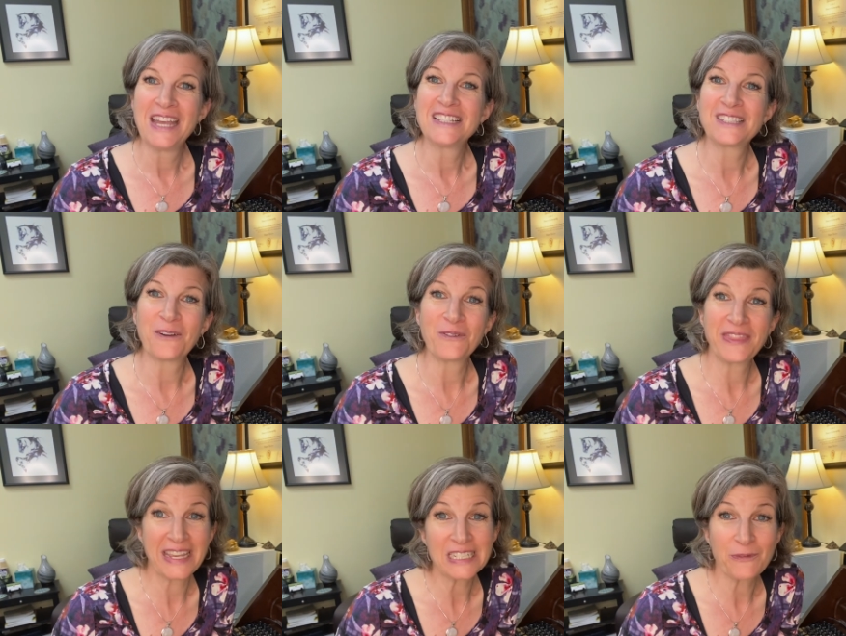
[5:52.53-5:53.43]
So,
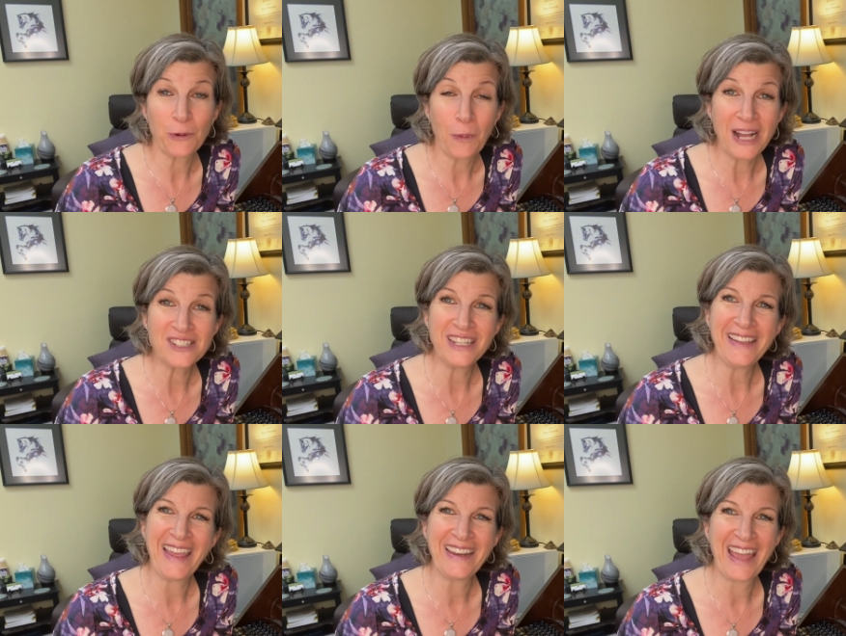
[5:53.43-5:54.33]
thanks for
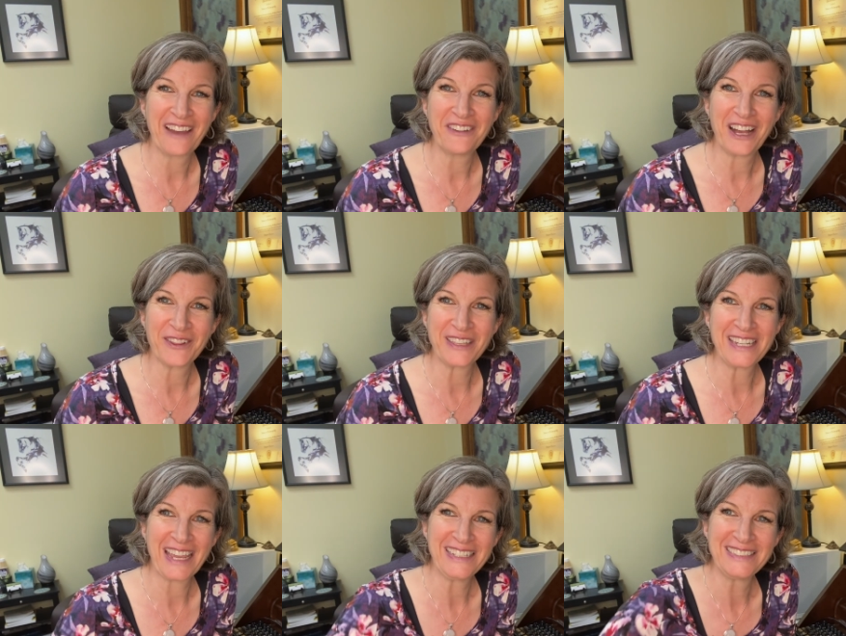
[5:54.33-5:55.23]
watching and have a healthy
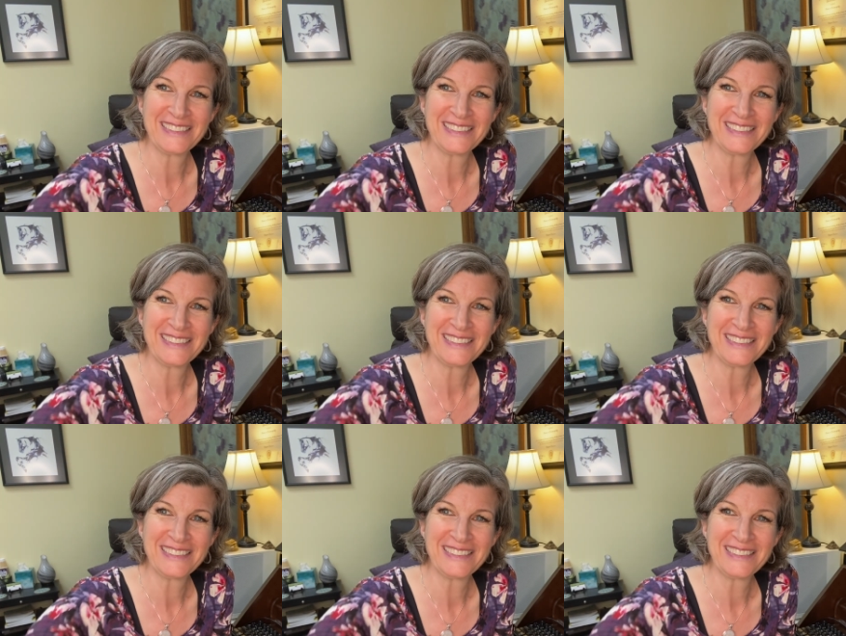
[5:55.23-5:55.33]
day.